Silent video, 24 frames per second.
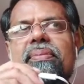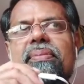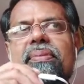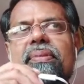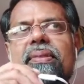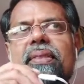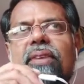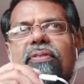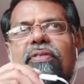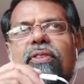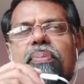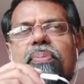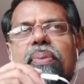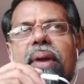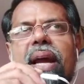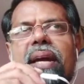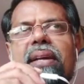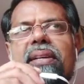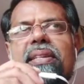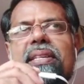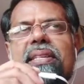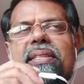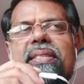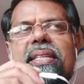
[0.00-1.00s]
If you
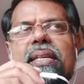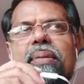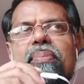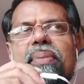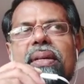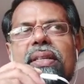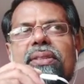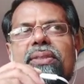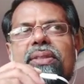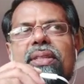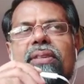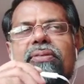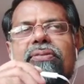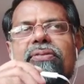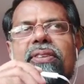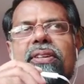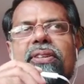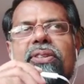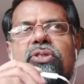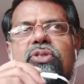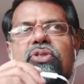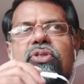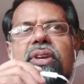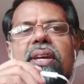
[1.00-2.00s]
practice that mantra for
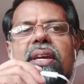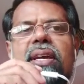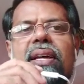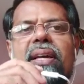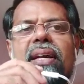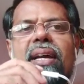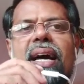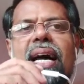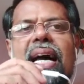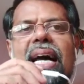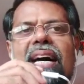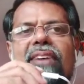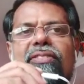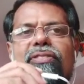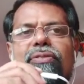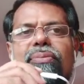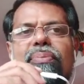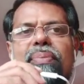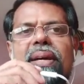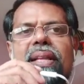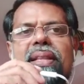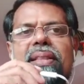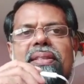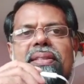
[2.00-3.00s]
3.5
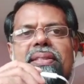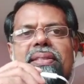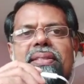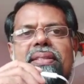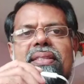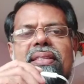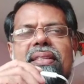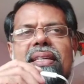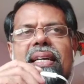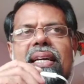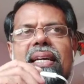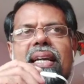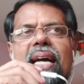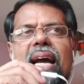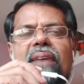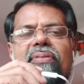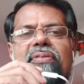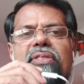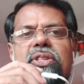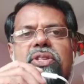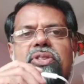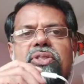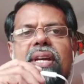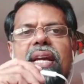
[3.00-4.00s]
months, and after
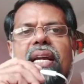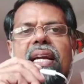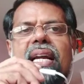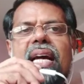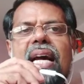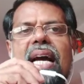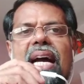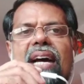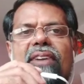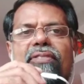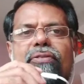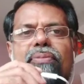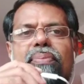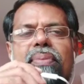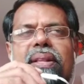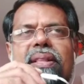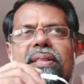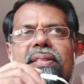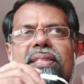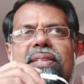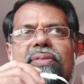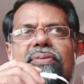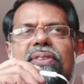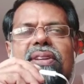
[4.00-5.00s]
3.5
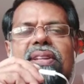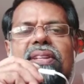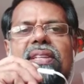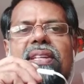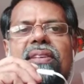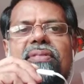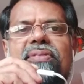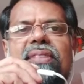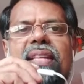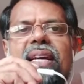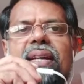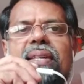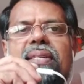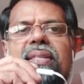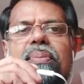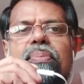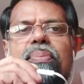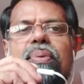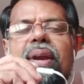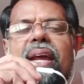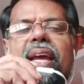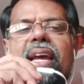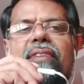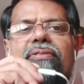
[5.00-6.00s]
months, if there is a
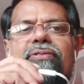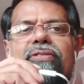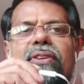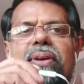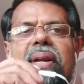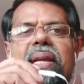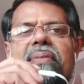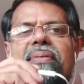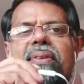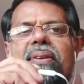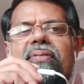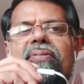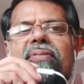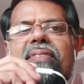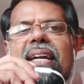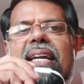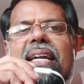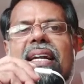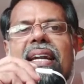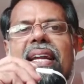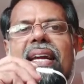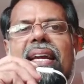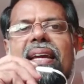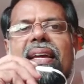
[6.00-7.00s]
break for even
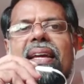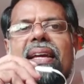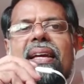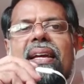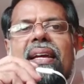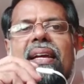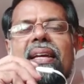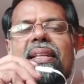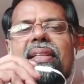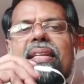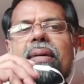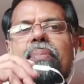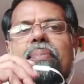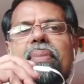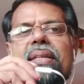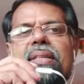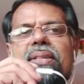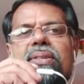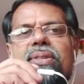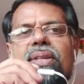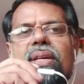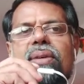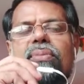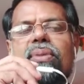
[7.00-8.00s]
one day, that
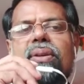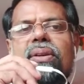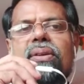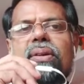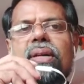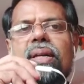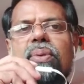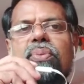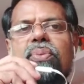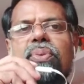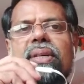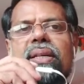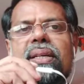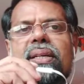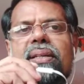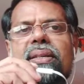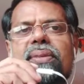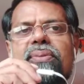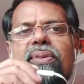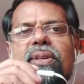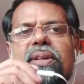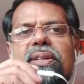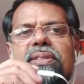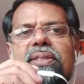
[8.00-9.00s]
mantra will not work.
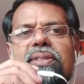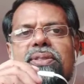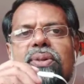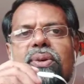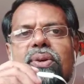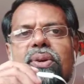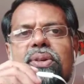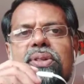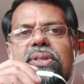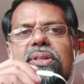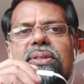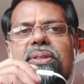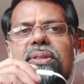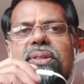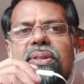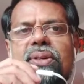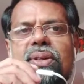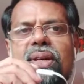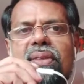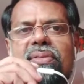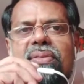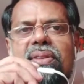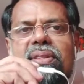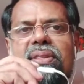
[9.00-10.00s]
What is the solution? You
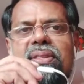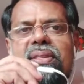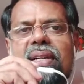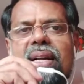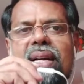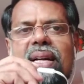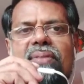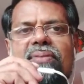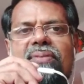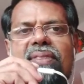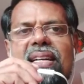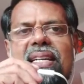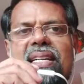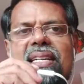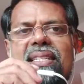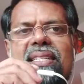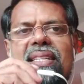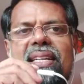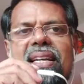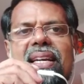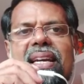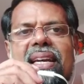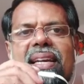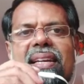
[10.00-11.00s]
have to start once
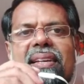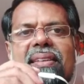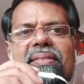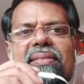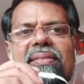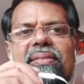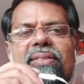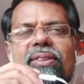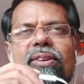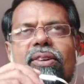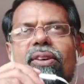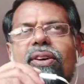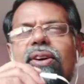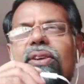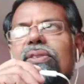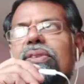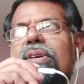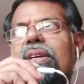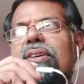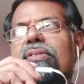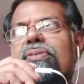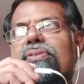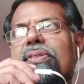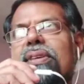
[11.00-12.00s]
again. All
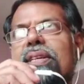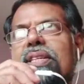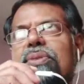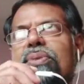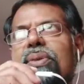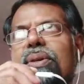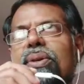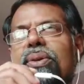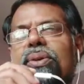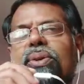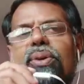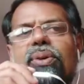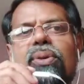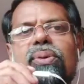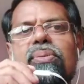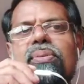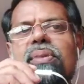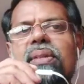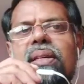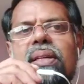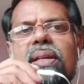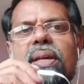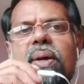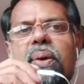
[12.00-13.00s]
your efforts will go
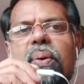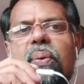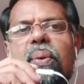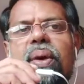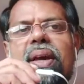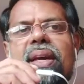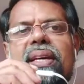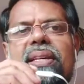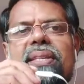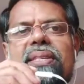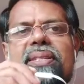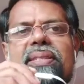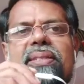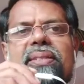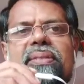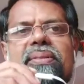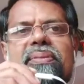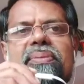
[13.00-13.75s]
waste.